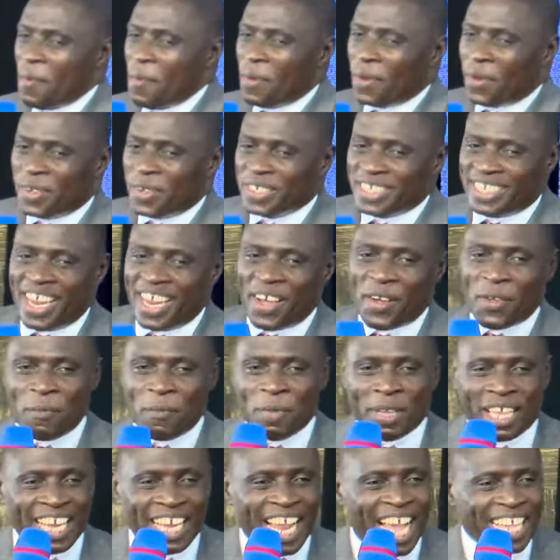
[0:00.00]
Because now
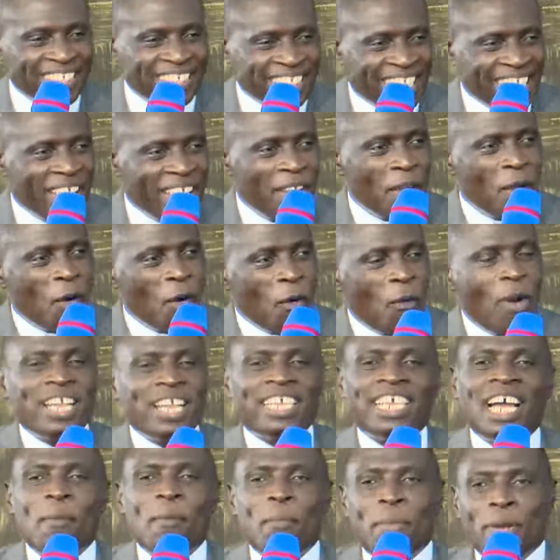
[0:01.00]
you begin asking,
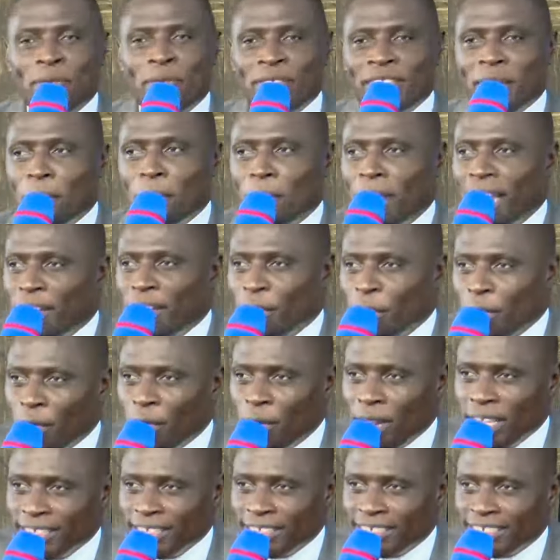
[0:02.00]
what happened to the money we
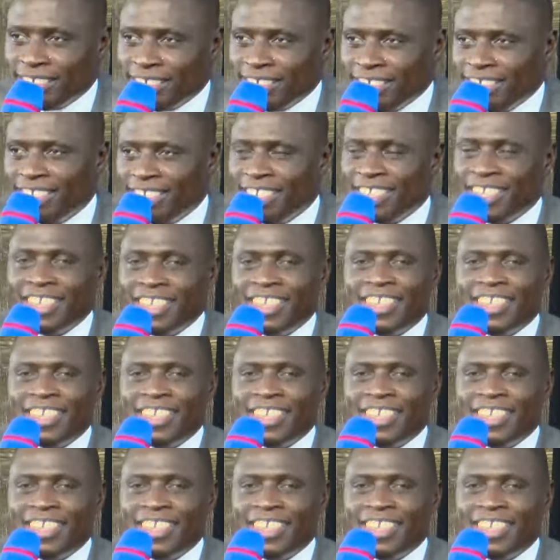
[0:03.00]
raised?